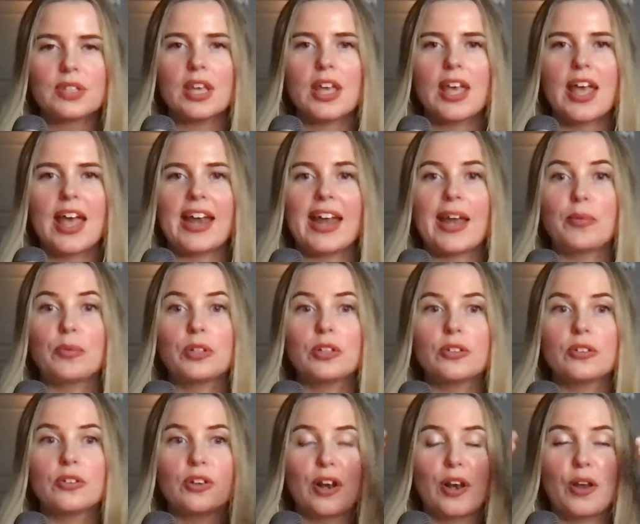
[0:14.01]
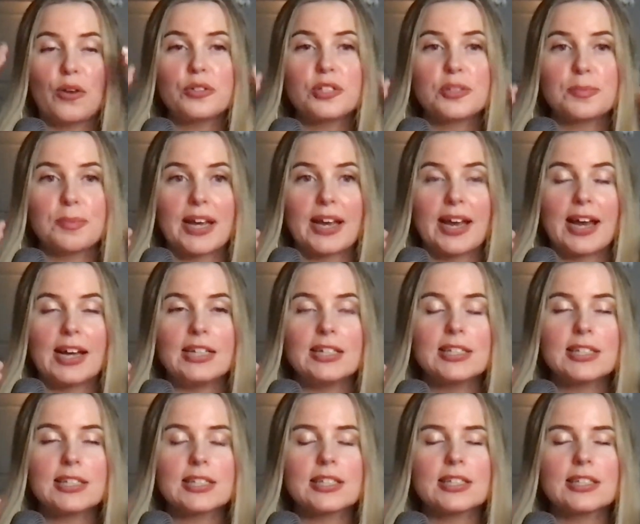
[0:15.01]
And I would close my
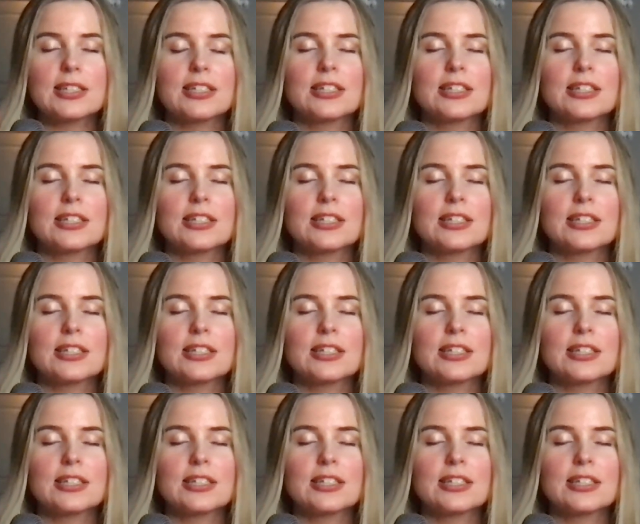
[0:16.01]
eyes